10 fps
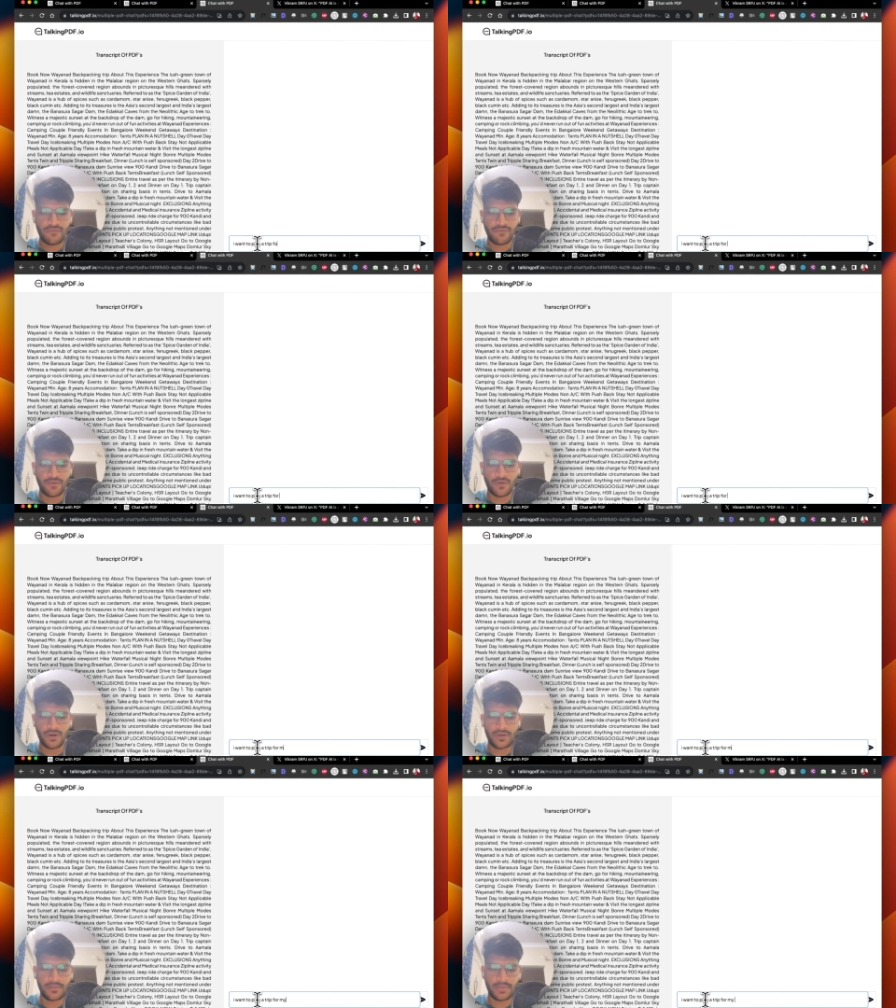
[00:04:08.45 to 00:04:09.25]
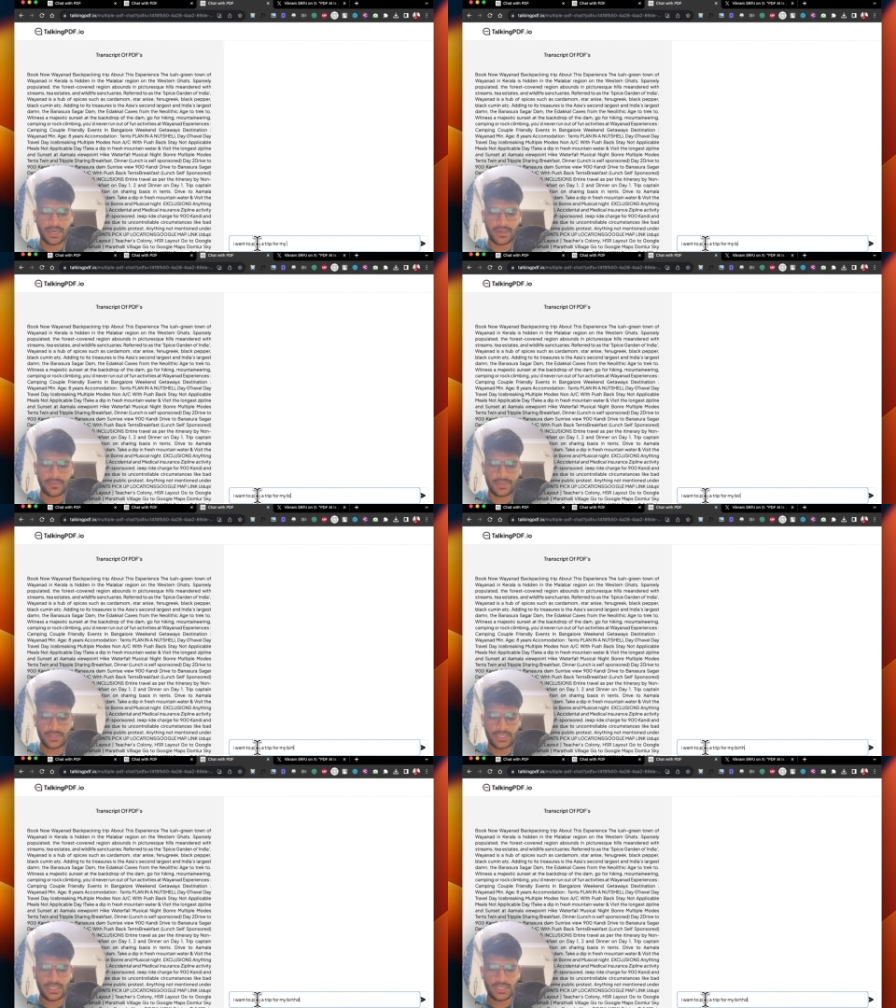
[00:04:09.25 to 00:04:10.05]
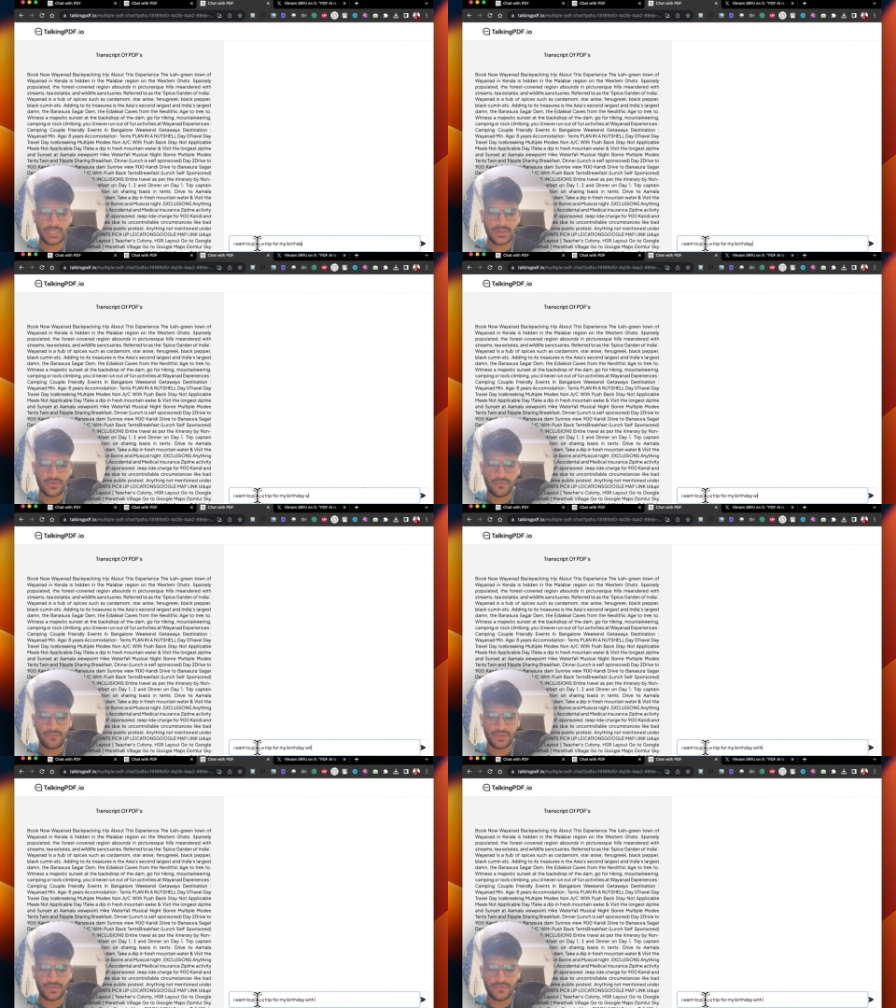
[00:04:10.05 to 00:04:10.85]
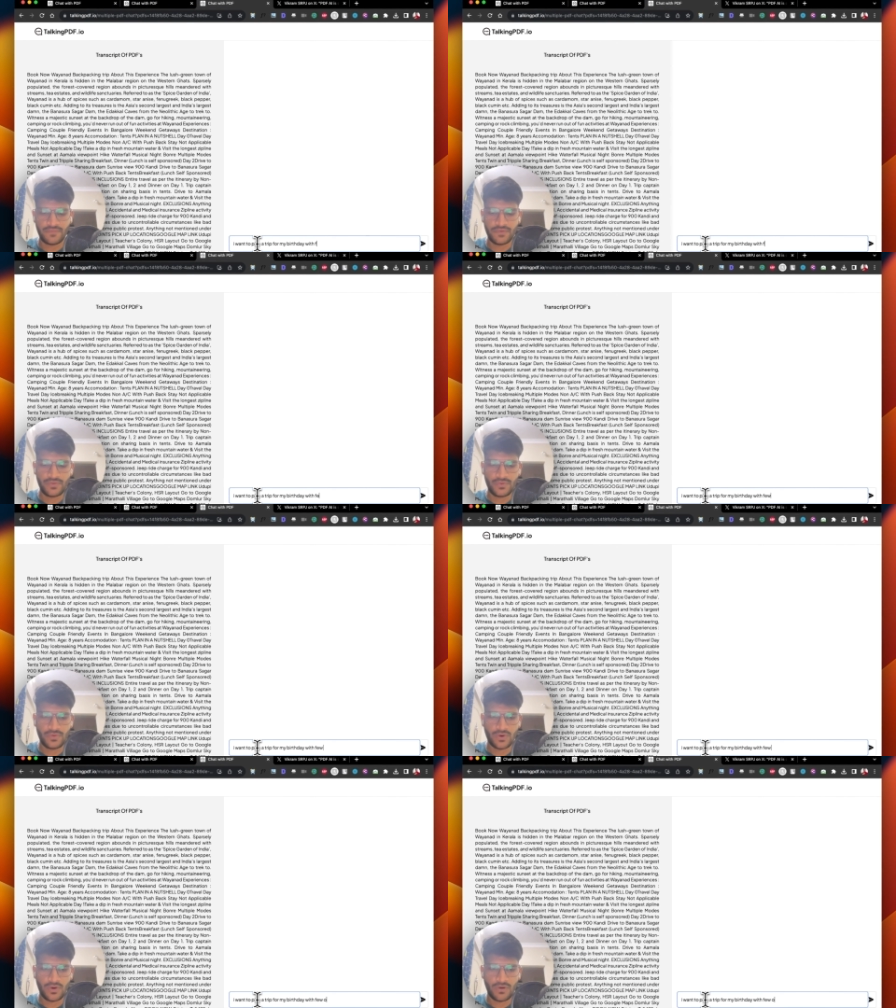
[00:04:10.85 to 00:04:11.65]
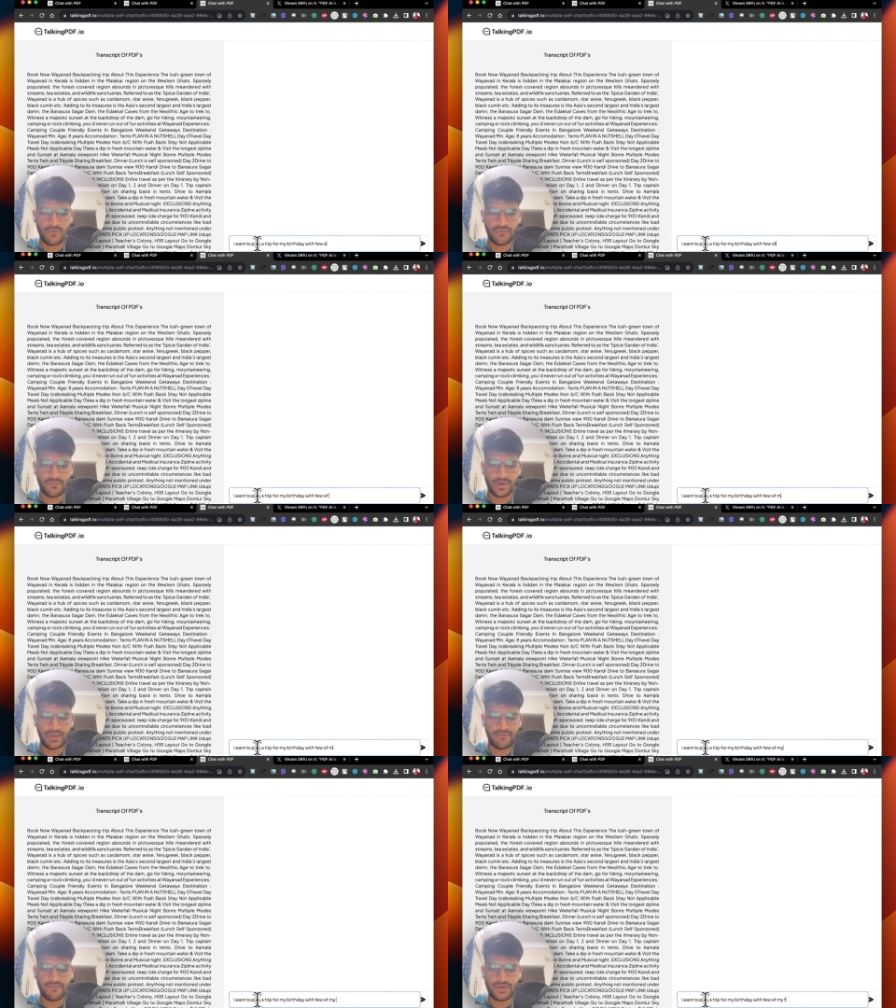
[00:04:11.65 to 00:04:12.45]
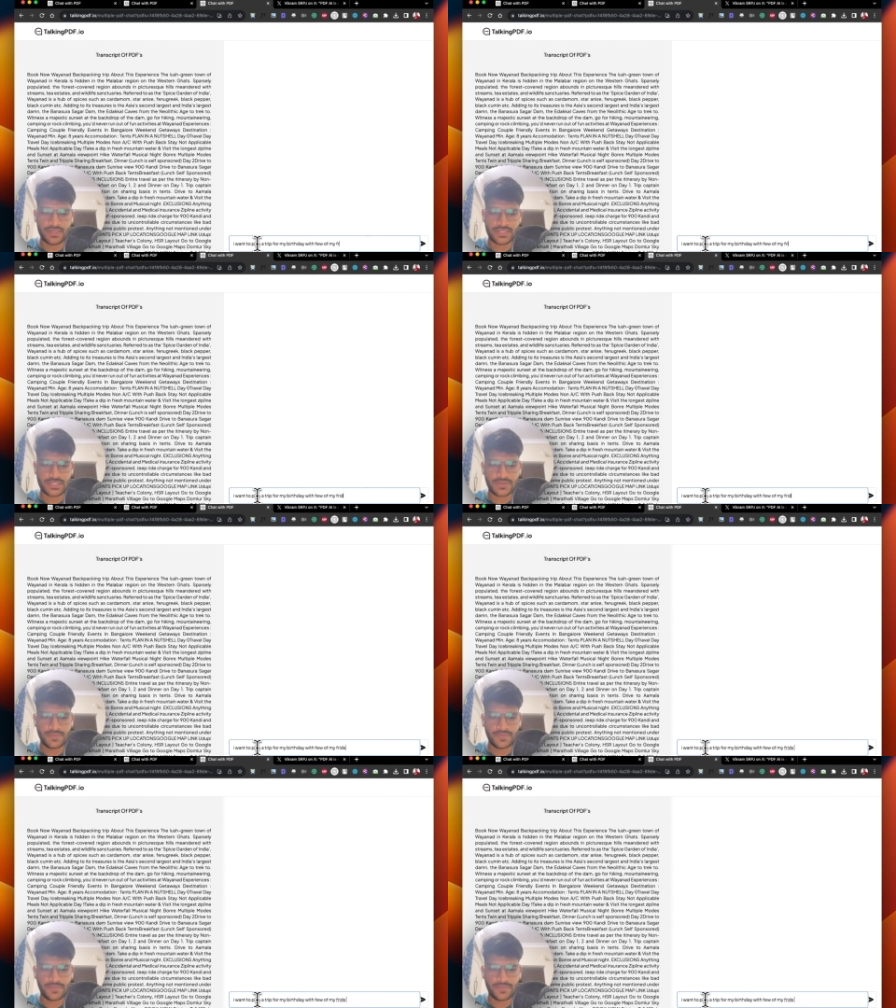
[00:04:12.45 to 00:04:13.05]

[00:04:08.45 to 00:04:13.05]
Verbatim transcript: for my birthday with few of my friends.